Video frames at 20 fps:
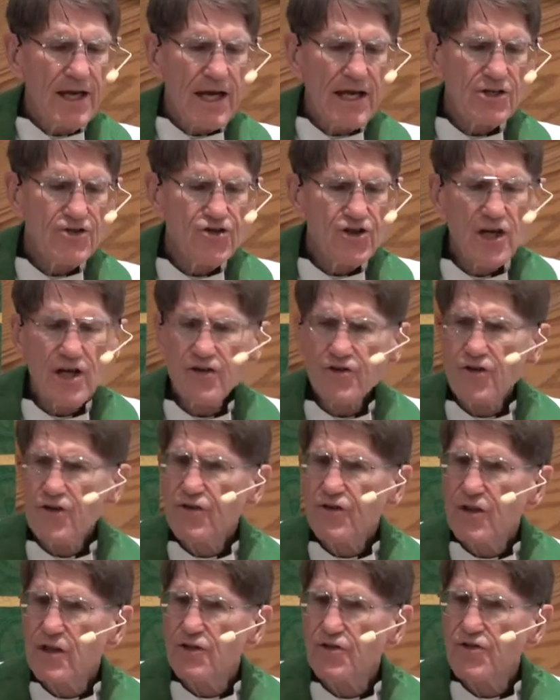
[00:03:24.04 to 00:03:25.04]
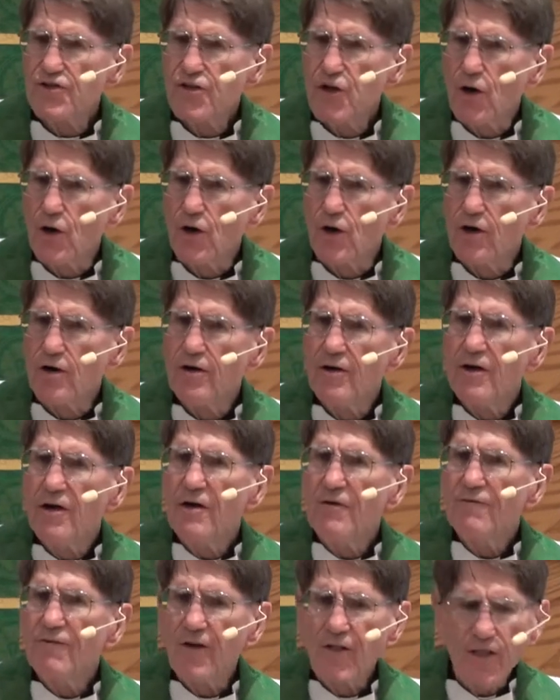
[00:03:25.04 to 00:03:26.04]
And Jesus' concern
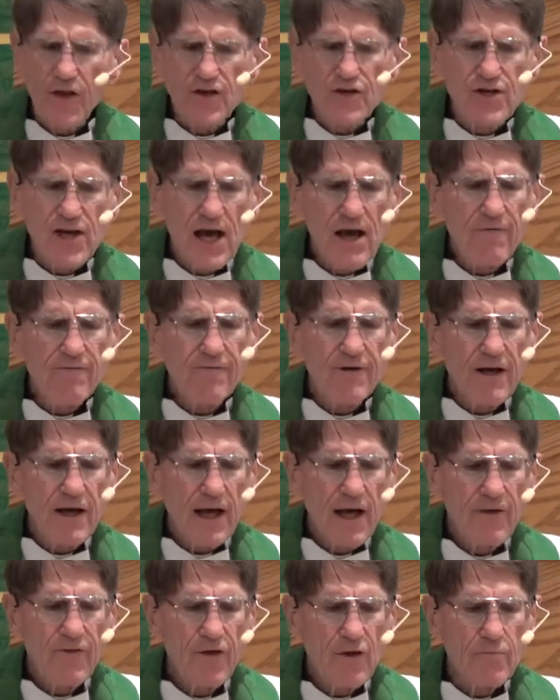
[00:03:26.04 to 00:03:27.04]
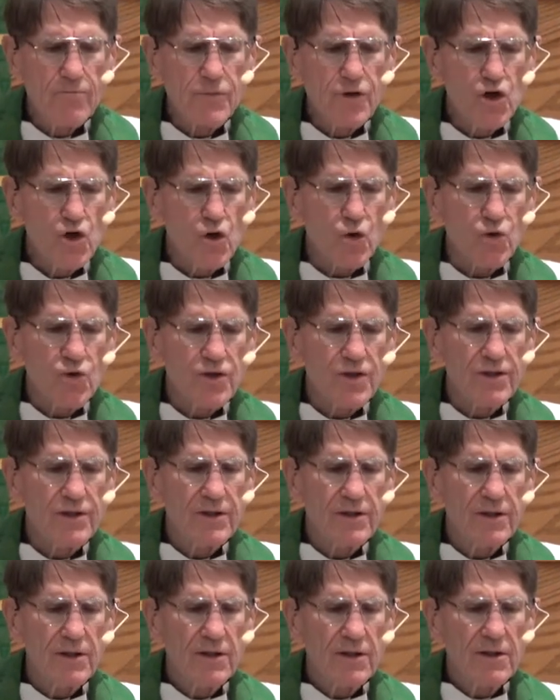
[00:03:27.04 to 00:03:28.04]
for the deaf and the mute
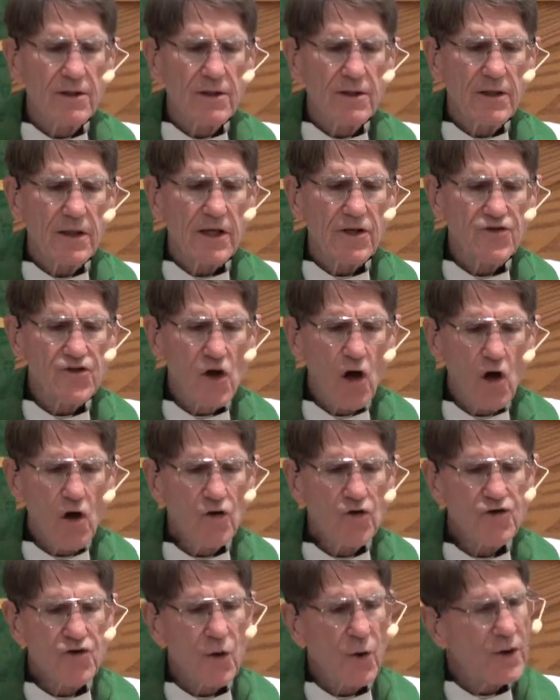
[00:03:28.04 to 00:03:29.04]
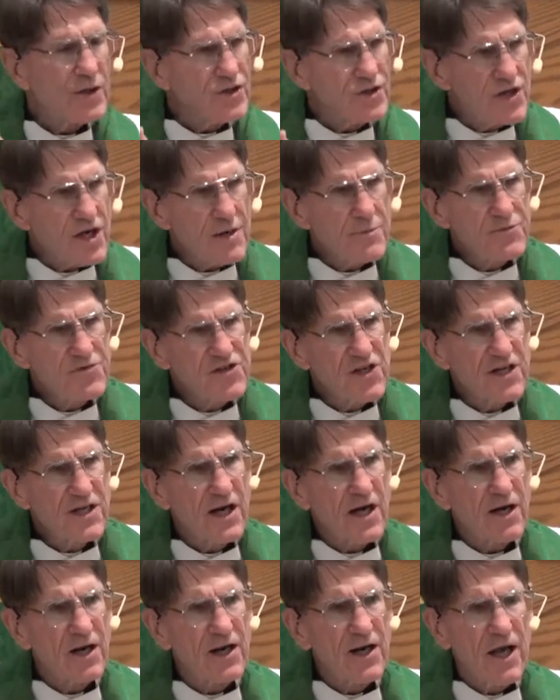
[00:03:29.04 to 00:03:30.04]
is also a
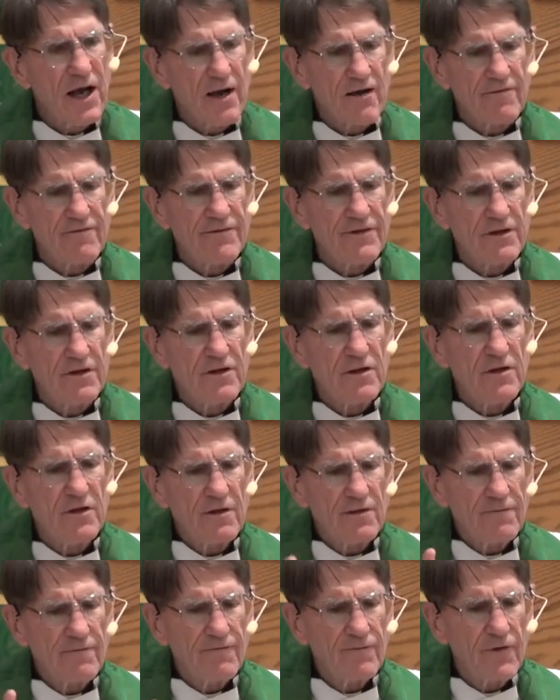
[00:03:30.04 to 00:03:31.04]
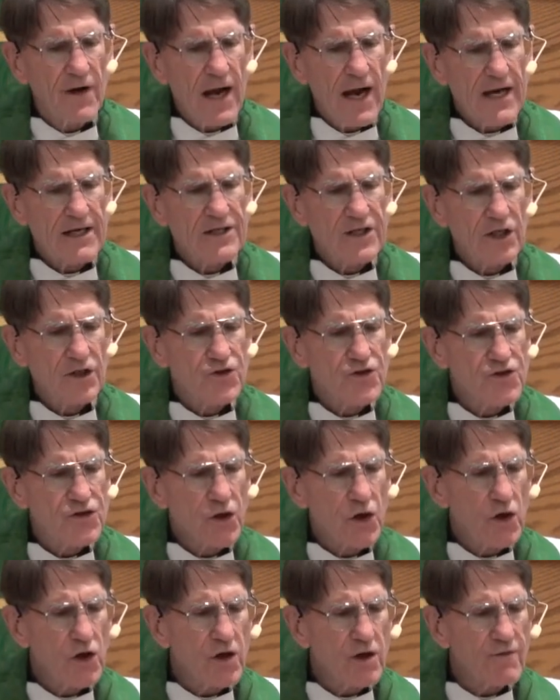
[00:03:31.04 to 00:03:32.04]
deep-seated love and
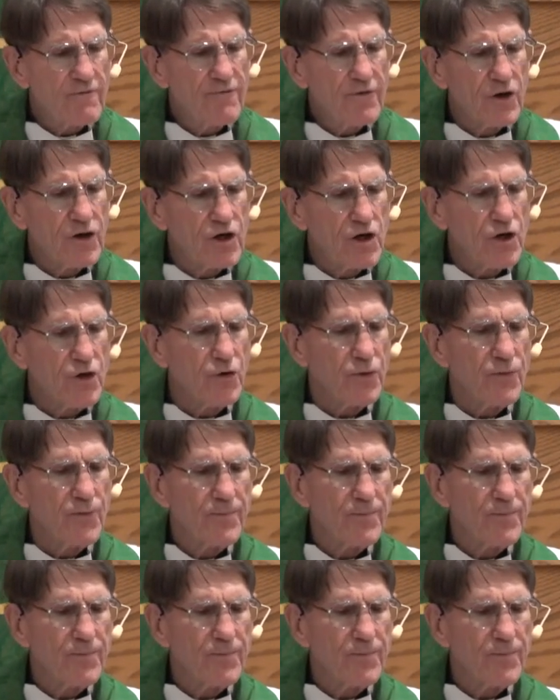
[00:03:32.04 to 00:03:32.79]
concern for you.